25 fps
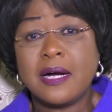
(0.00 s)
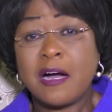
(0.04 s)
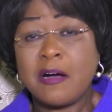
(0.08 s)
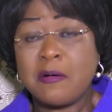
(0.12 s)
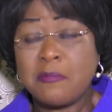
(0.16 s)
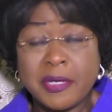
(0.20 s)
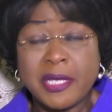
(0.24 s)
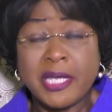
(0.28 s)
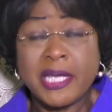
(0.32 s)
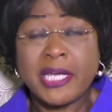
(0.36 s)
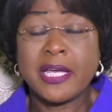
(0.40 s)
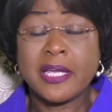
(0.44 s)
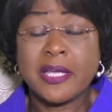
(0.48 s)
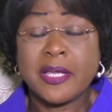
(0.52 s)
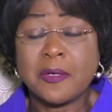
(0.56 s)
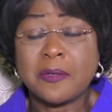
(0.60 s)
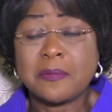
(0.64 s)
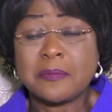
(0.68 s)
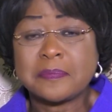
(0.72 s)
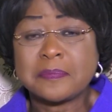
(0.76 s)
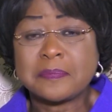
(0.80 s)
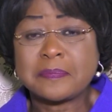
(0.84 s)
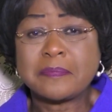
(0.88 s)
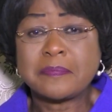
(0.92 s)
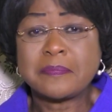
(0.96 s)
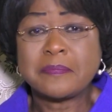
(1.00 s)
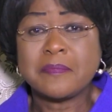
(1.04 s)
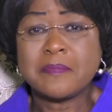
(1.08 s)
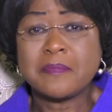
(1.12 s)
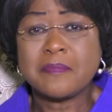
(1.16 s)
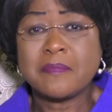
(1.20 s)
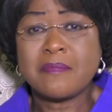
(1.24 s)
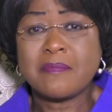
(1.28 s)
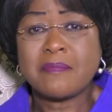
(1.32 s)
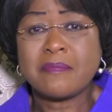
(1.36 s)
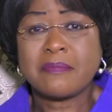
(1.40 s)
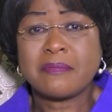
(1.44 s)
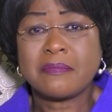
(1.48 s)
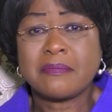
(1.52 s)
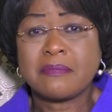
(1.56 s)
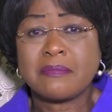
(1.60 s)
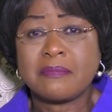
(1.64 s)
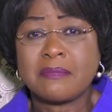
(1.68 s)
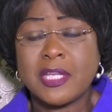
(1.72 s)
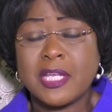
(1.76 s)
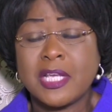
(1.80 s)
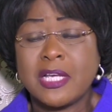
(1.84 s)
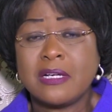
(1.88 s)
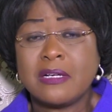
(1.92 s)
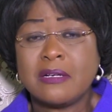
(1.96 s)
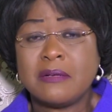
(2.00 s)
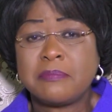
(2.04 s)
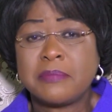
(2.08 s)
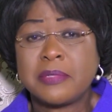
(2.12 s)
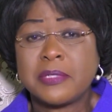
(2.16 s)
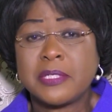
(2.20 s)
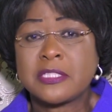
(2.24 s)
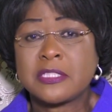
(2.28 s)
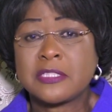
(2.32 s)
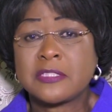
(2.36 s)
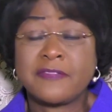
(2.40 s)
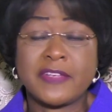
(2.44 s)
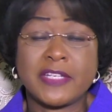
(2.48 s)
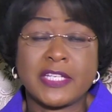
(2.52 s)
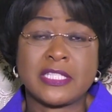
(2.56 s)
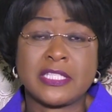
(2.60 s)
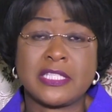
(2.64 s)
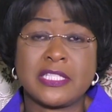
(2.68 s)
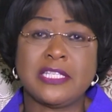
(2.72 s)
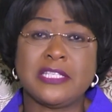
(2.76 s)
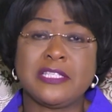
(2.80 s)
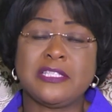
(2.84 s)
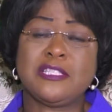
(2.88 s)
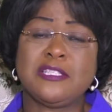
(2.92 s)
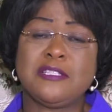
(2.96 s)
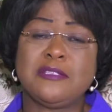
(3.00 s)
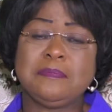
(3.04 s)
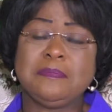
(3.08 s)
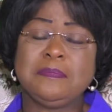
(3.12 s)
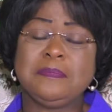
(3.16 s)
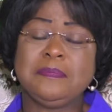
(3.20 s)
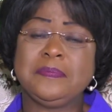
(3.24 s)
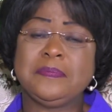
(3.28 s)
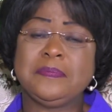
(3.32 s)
I'm begging you, please fix this.